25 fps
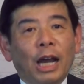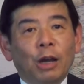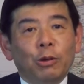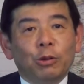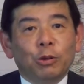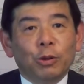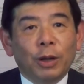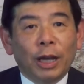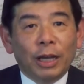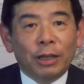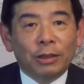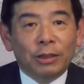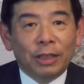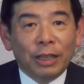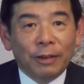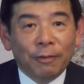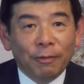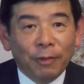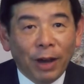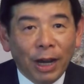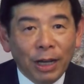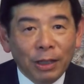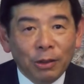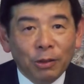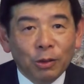I would like to
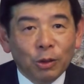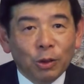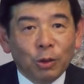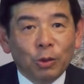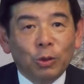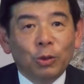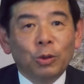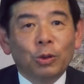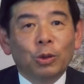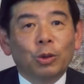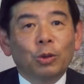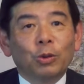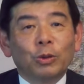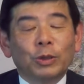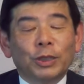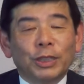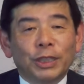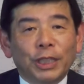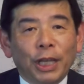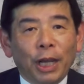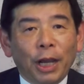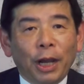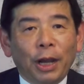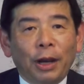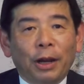invite you to
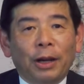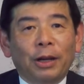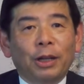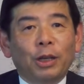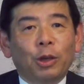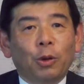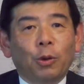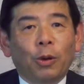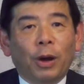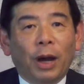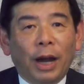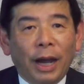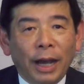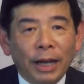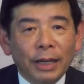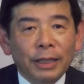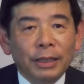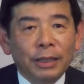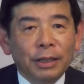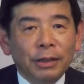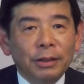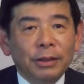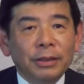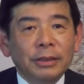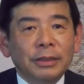share your
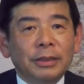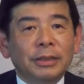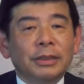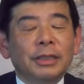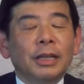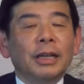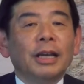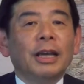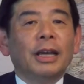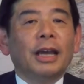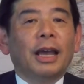ideas